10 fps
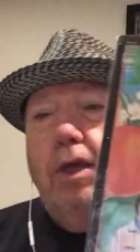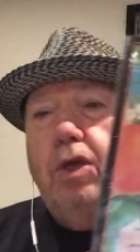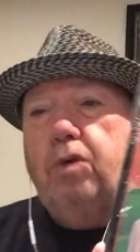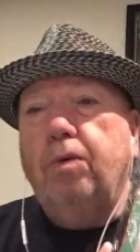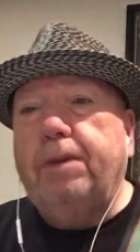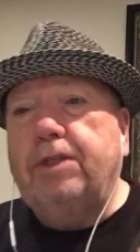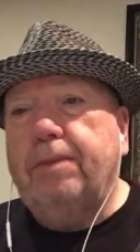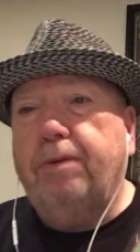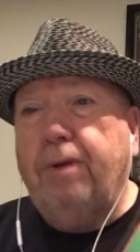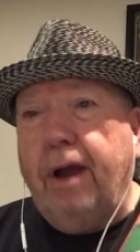you will be
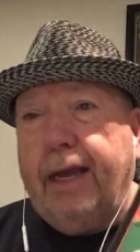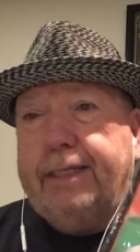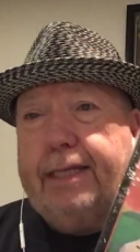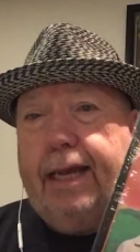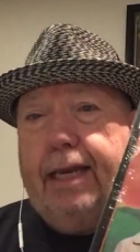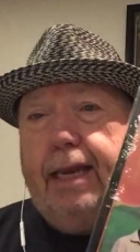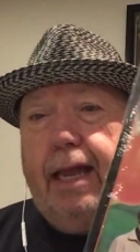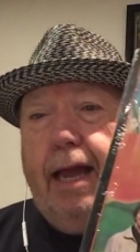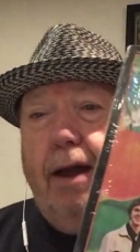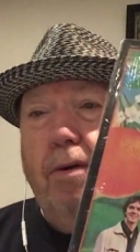surprised at
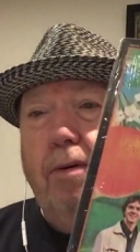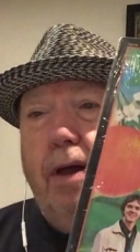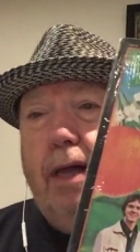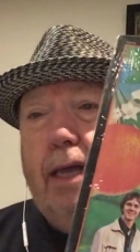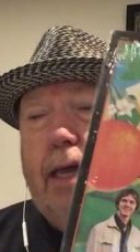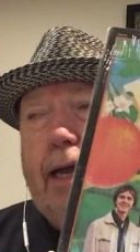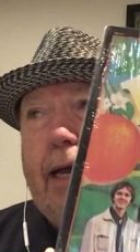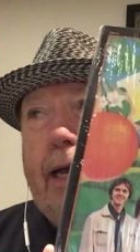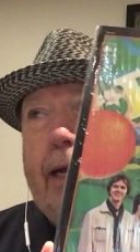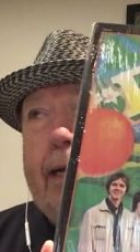how
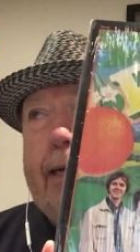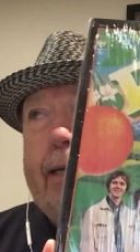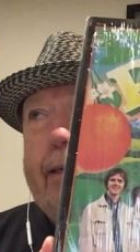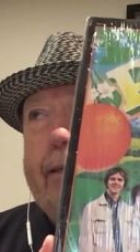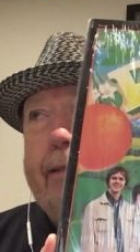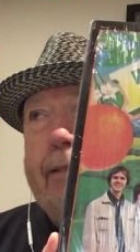uh,